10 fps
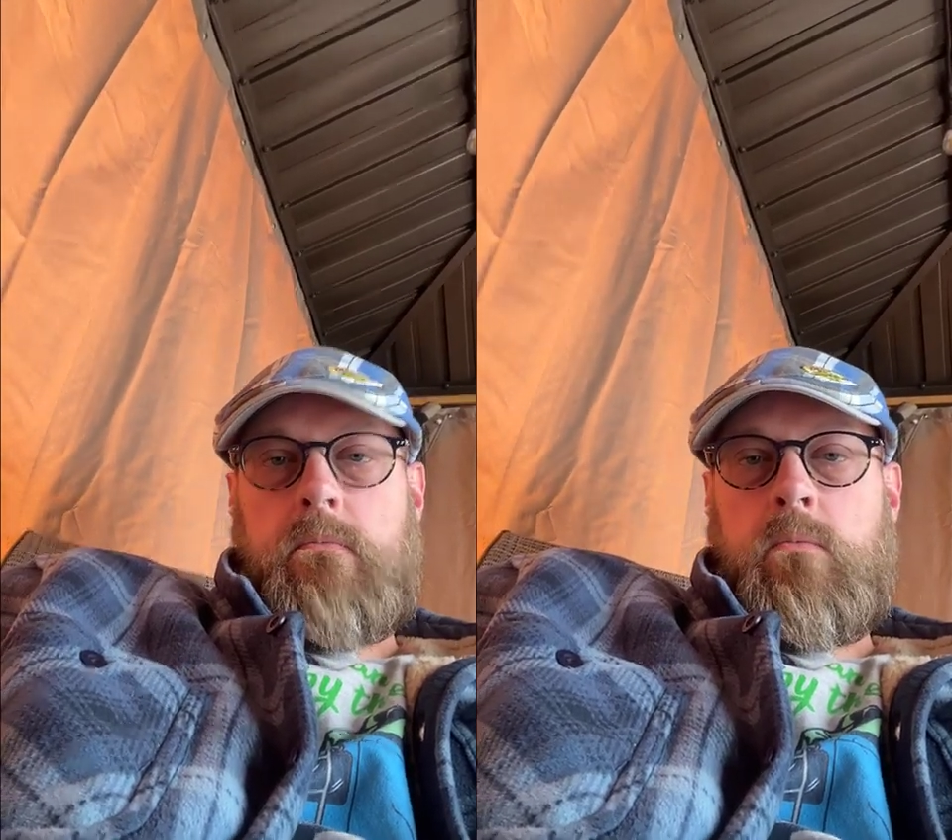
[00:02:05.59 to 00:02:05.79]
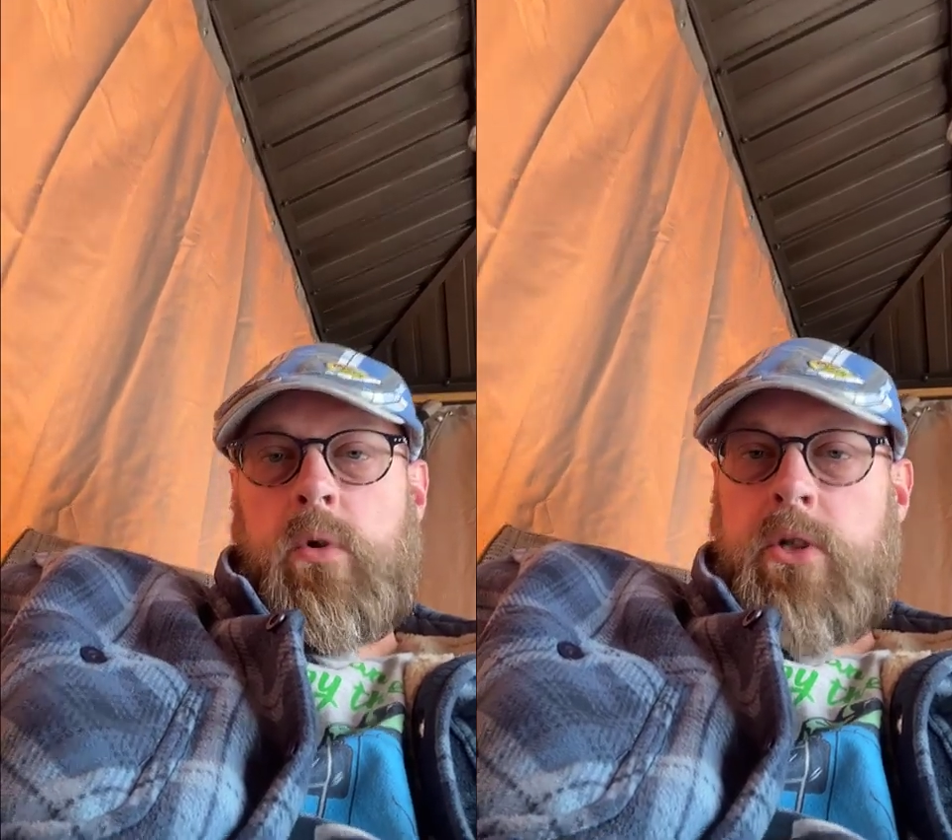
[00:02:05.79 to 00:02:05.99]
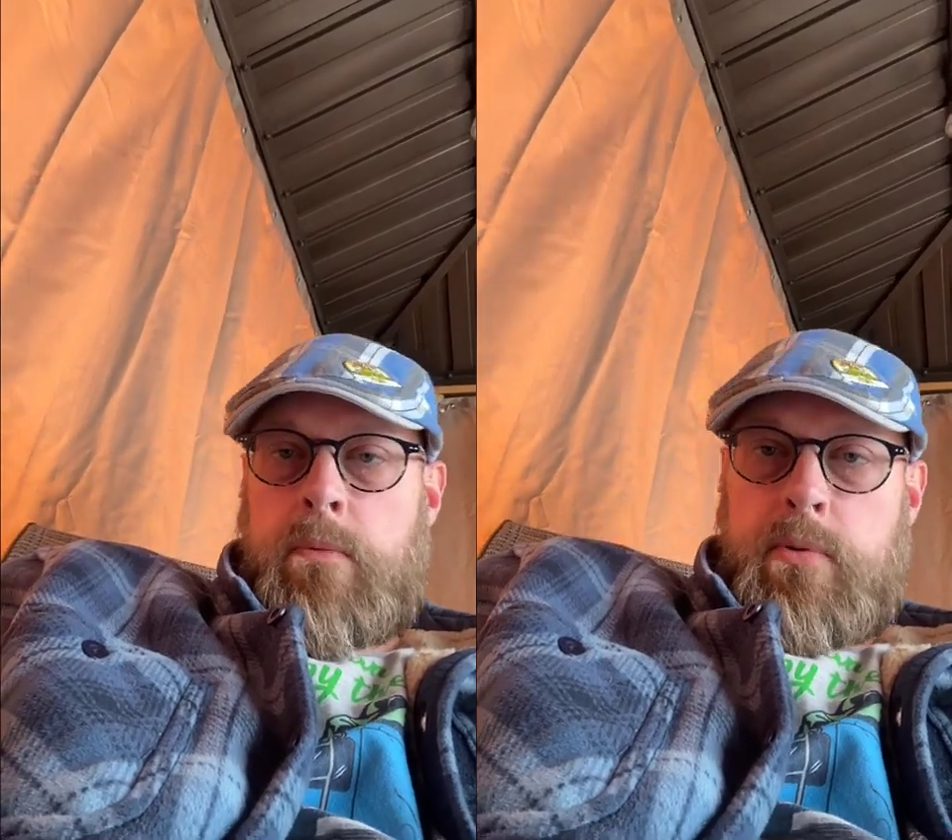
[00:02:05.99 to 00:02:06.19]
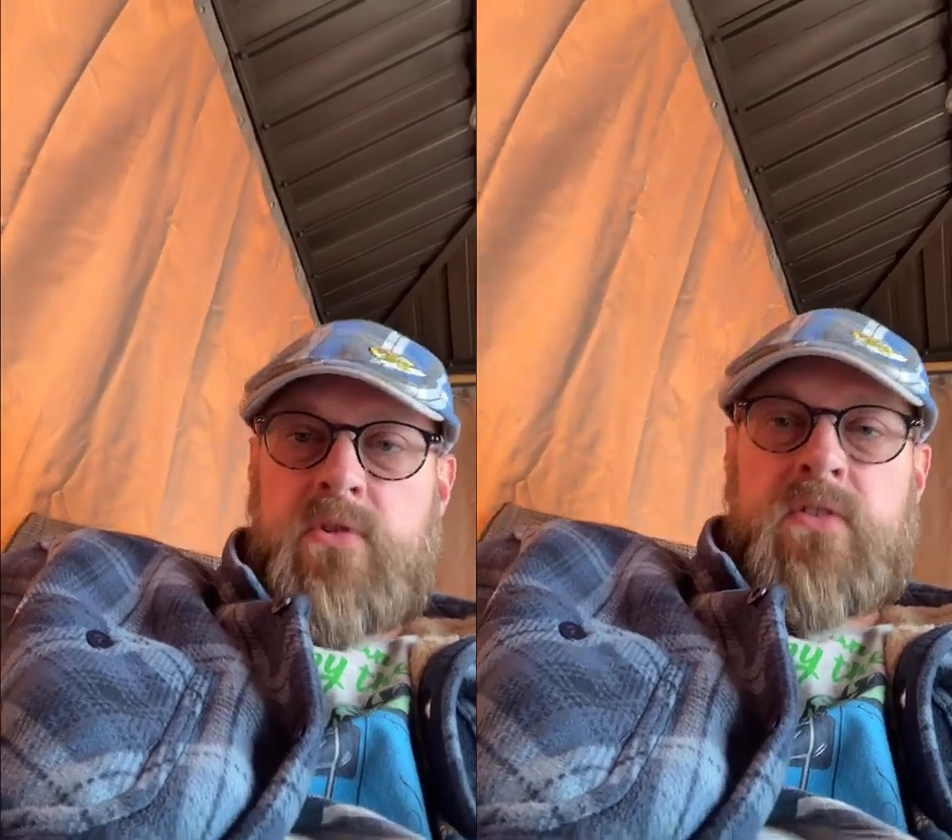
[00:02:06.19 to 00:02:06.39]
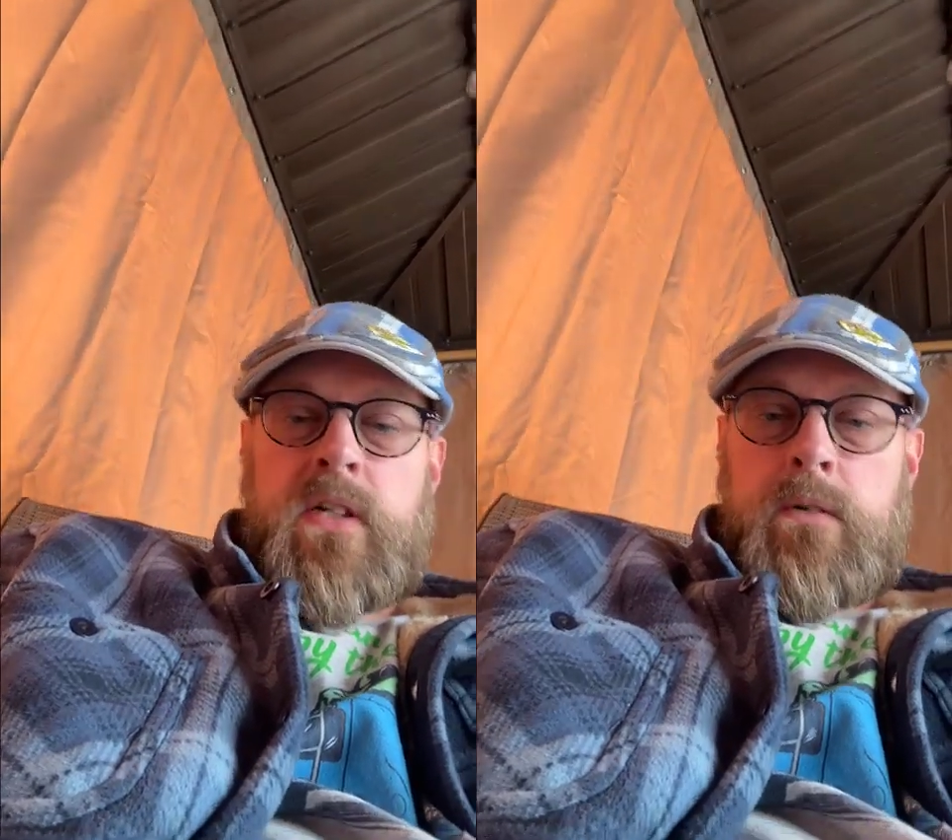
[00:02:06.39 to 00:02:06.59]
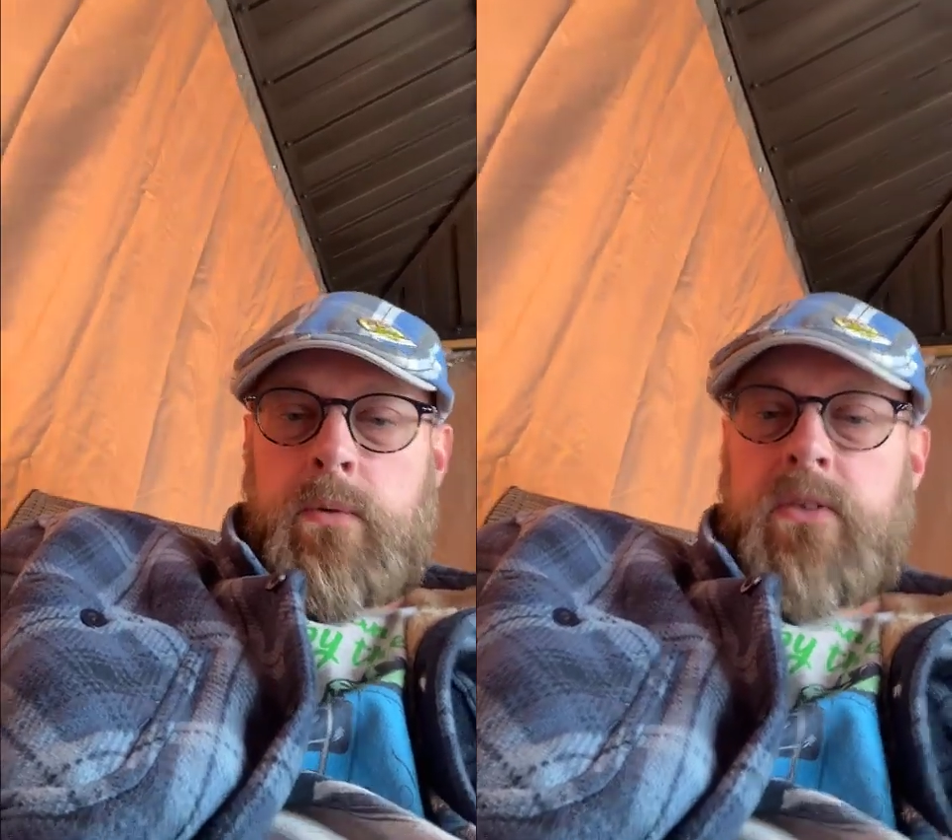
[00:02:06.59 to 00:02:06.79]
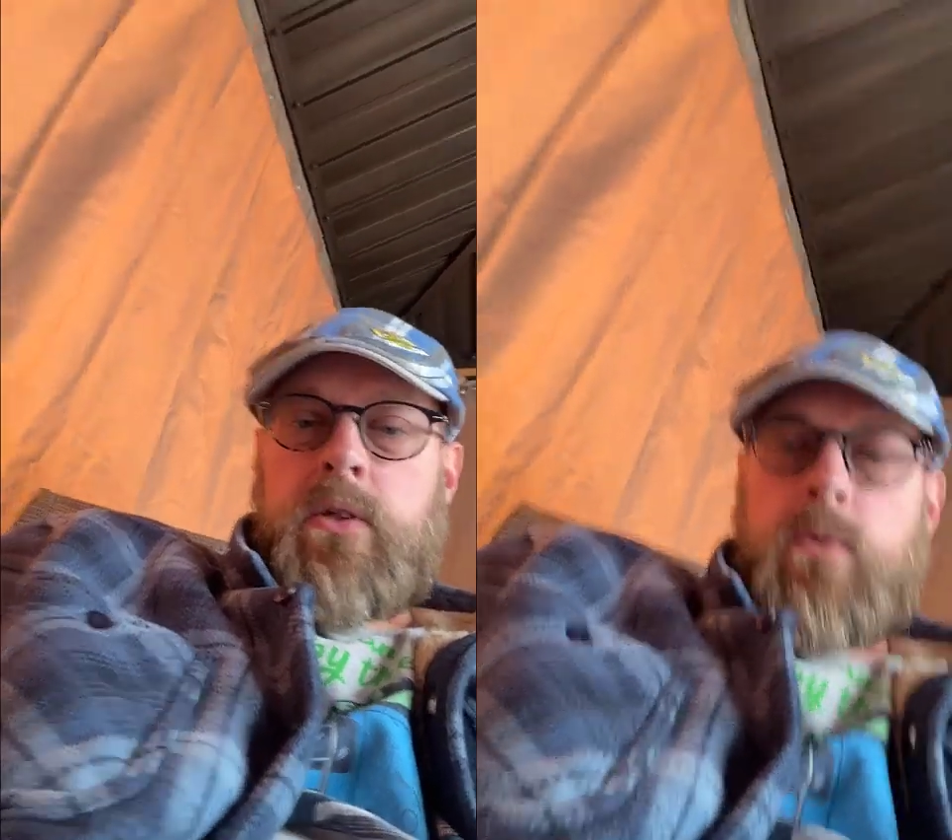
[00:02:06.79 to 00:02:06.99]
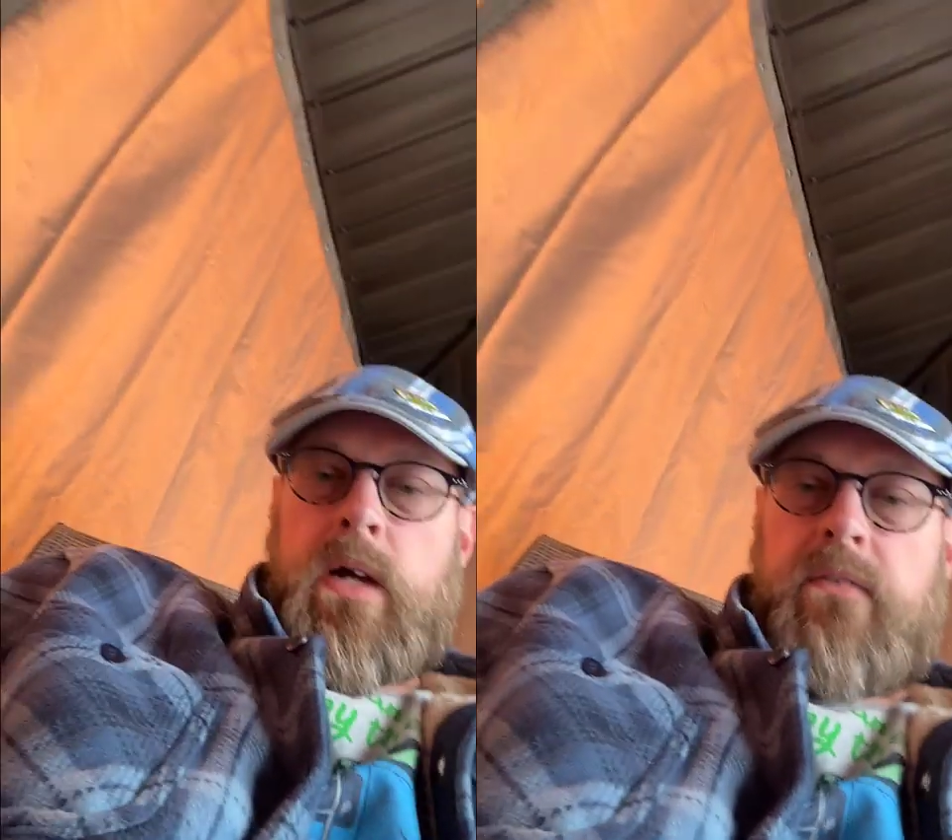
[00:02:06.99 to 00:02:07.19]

When you're presented with new